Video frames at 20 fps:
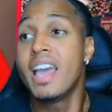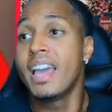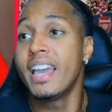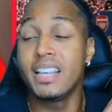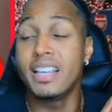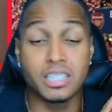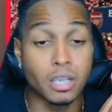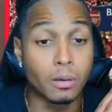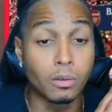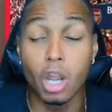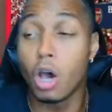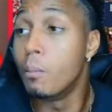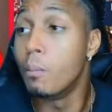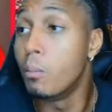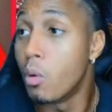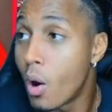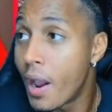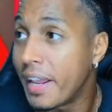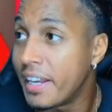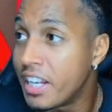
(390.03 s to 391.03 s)
He's a lot
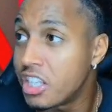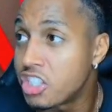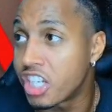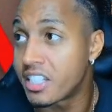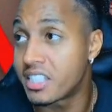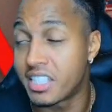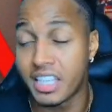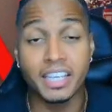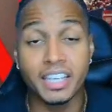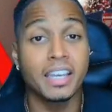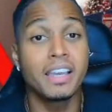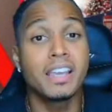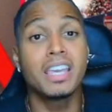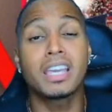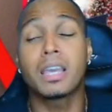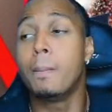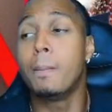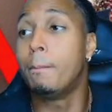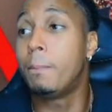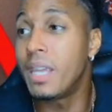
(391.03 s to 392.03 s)
more energetic. He
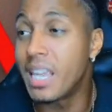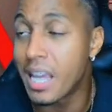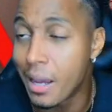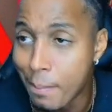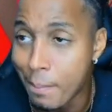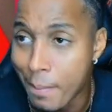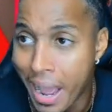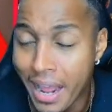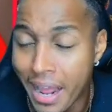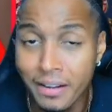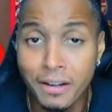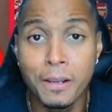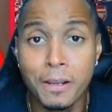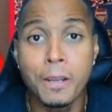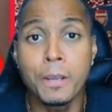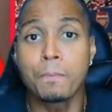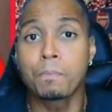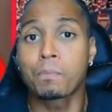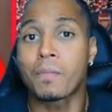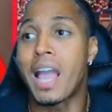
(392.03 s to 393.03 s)
can beat a man
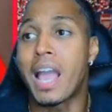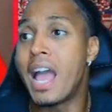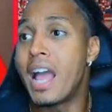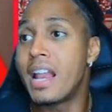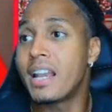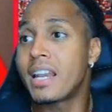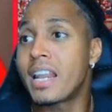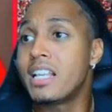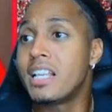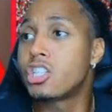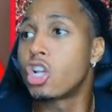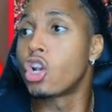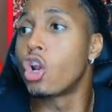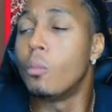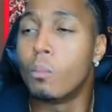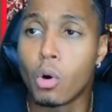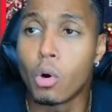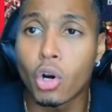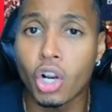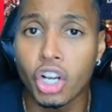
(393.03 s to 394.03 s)
and he's a
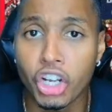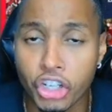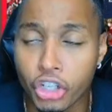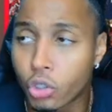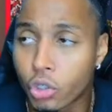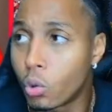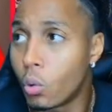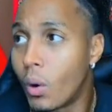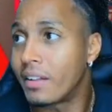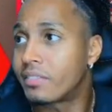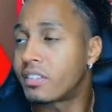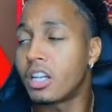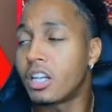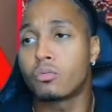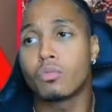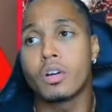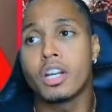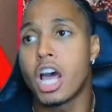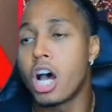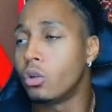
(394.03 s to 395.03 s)
lot more clinical. I think
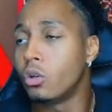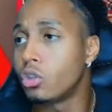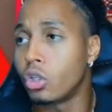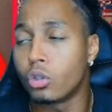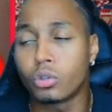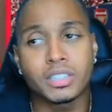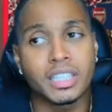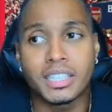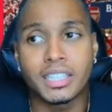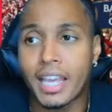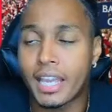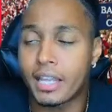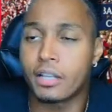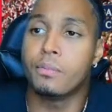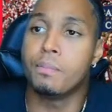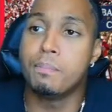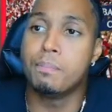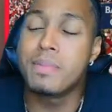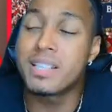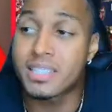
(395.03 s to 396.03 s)
Ronaldo
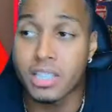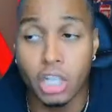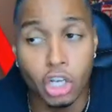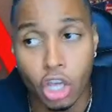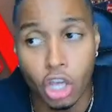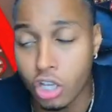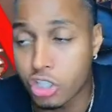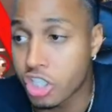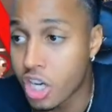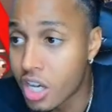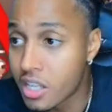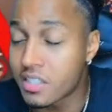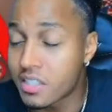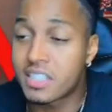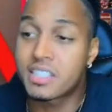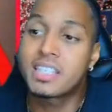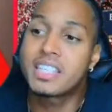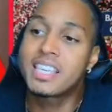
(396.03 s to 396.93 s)
today missed a lot of chances.